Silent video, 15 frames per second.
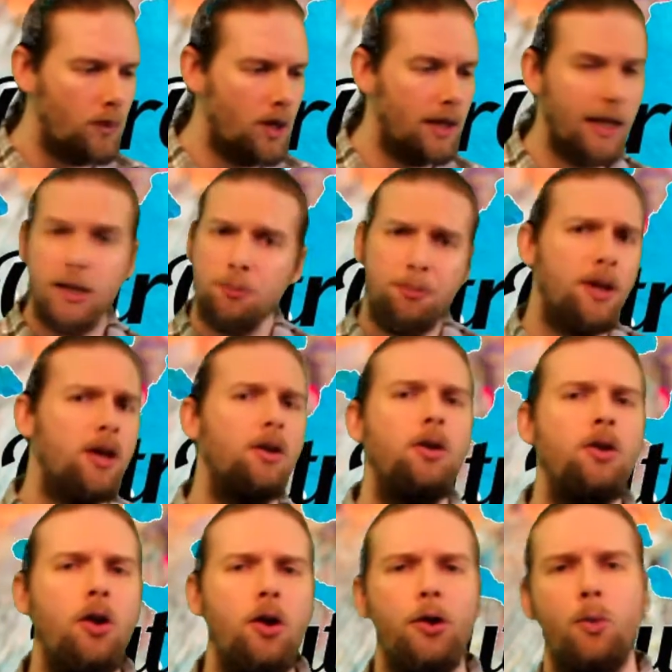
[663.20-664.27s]
Let's pick on
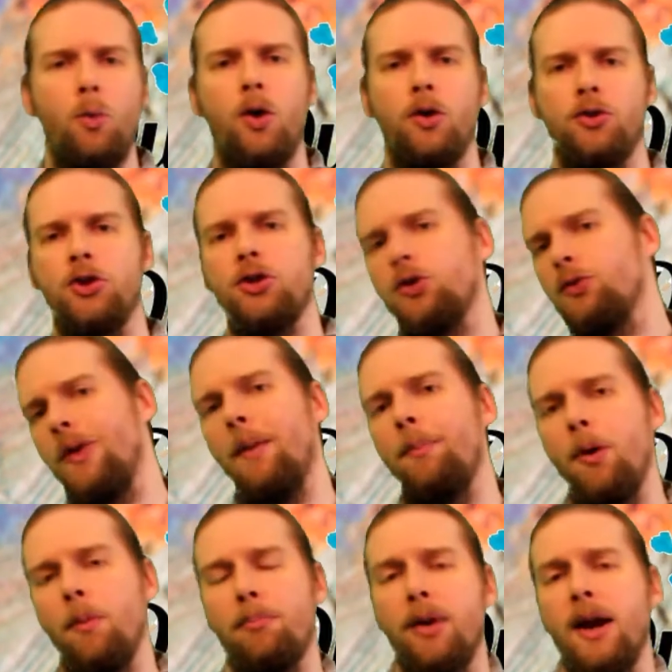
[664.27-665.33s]
another one just to wrap
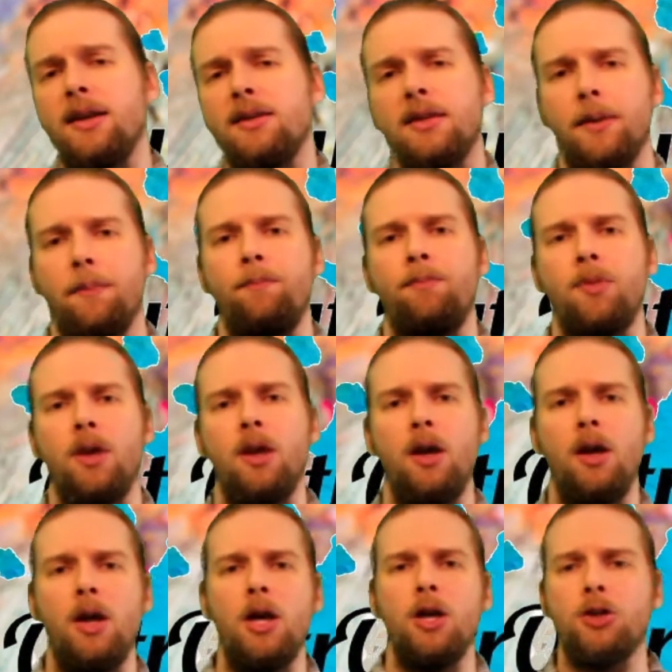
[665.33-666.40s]
up. Brexit.
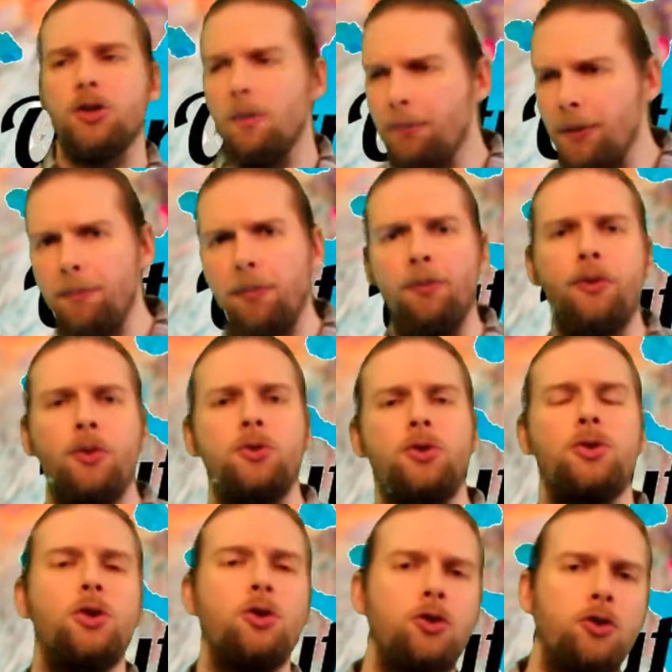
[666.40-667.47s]
Some people
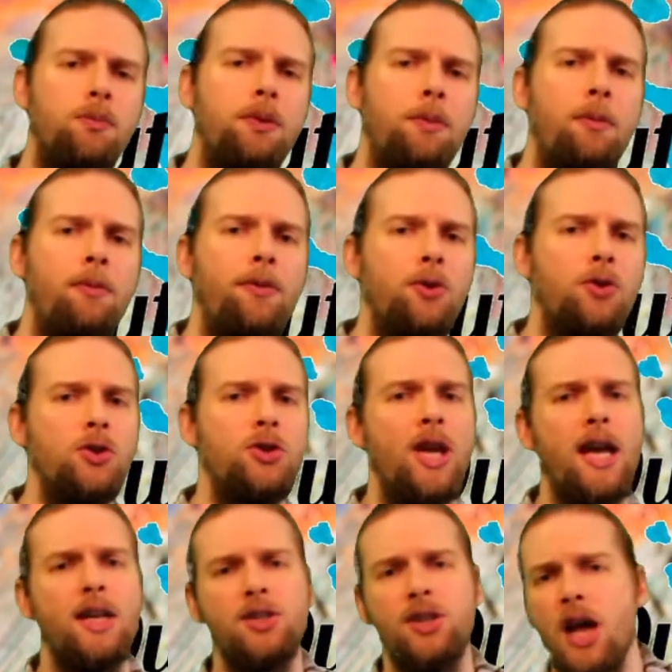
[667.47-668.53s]
voted no, some people voted
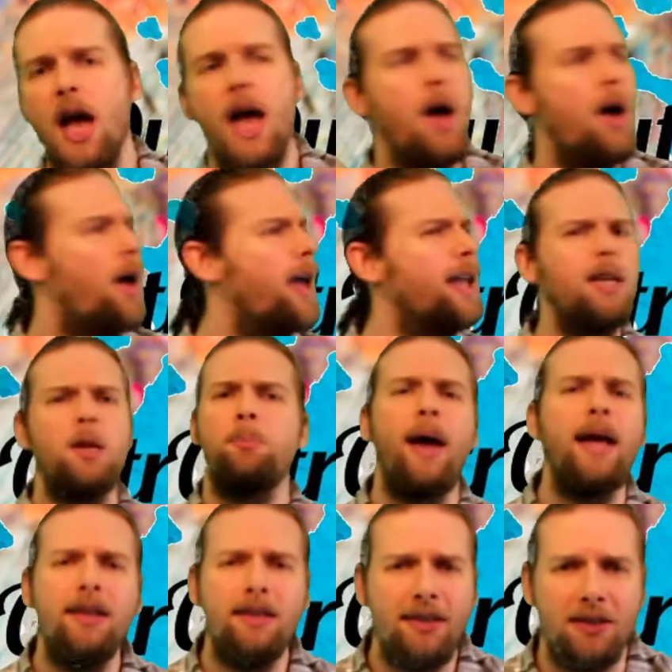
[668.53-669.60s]
yes.
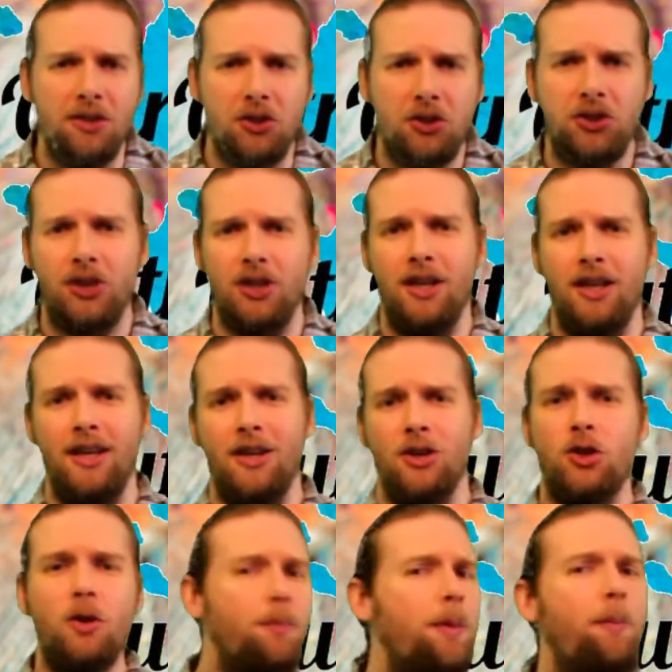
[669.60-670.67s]
Independence.
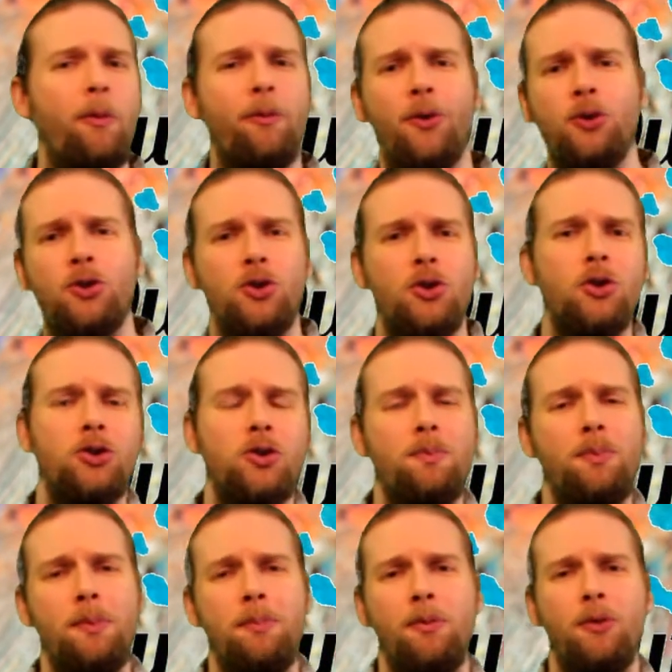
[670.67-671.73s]
Some people voted no, some
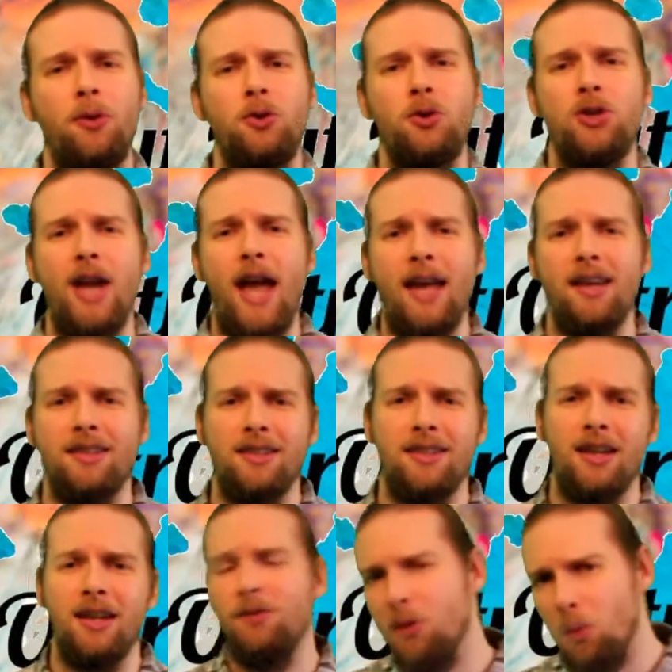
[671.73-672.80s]
people voted yes.
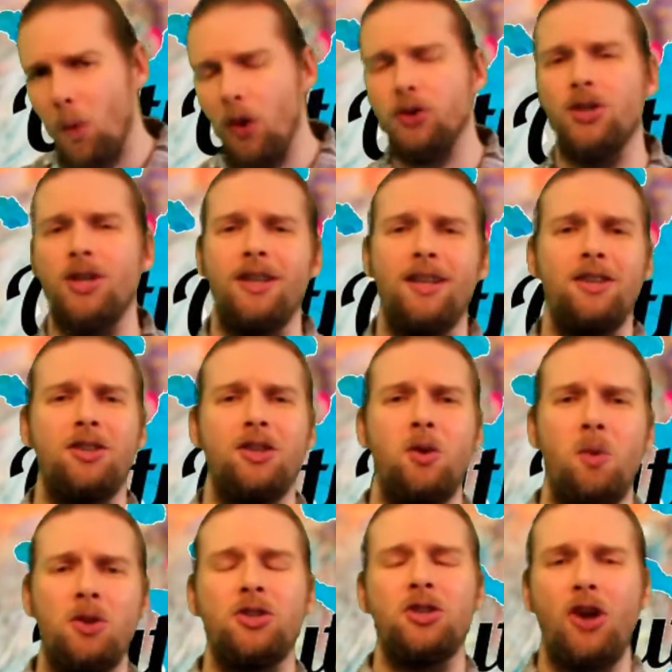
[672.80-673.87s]
And if you're watching this and you
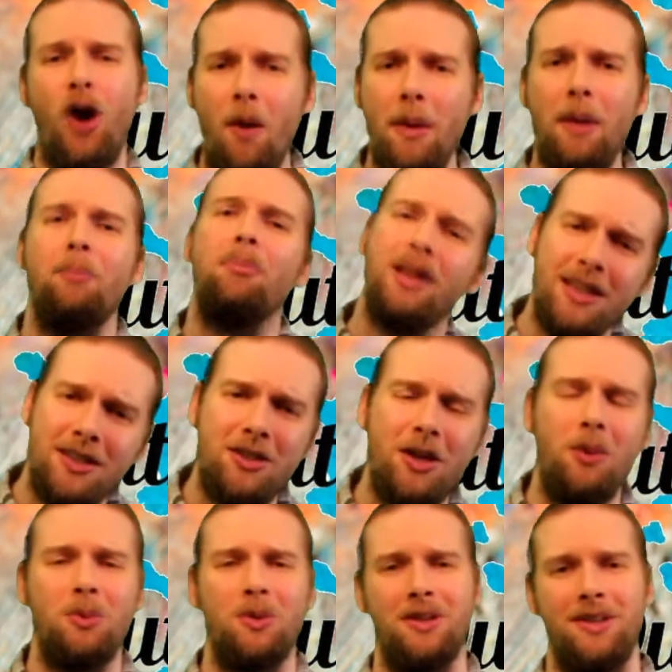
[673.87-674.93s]
want to comment, please
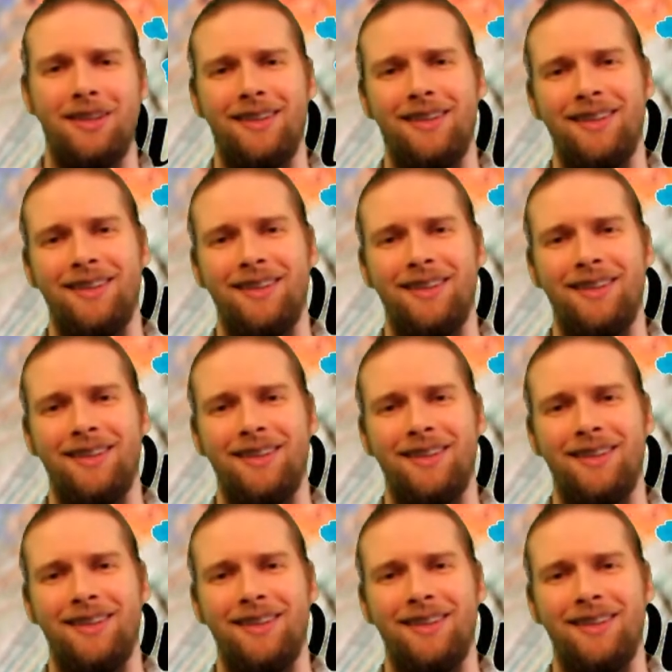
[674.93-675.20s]
don't.